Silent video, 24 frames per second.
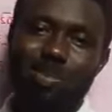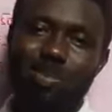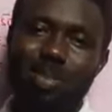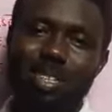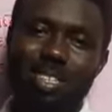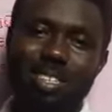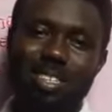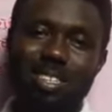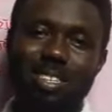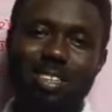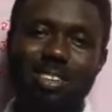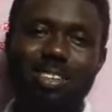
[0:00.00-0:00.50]

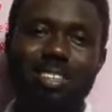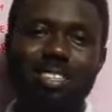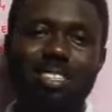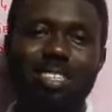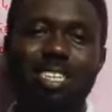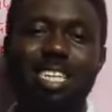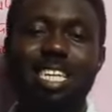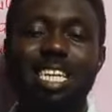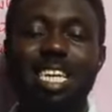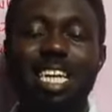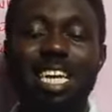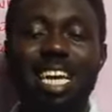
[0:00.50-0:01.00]
because they're going to
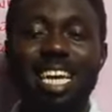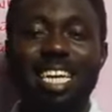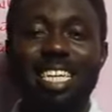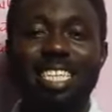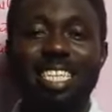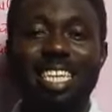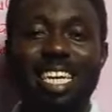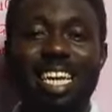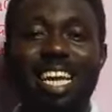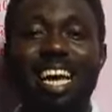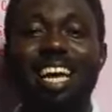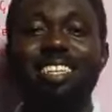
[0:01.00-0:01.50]
say, okay,
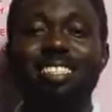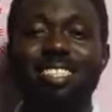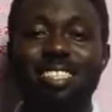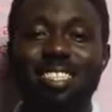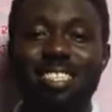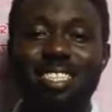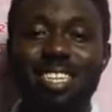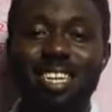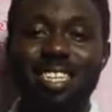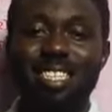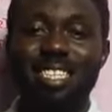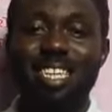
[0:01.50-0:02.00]
the gases
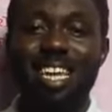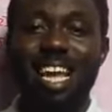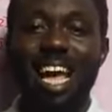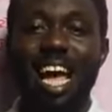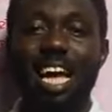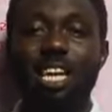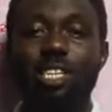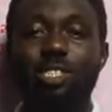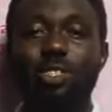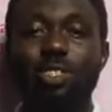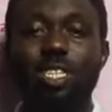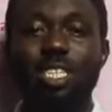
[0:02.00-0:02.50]
that they
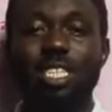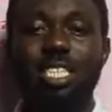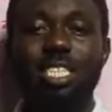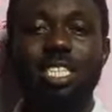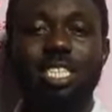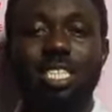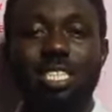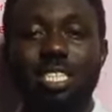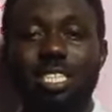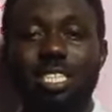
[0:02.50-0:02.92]
actually,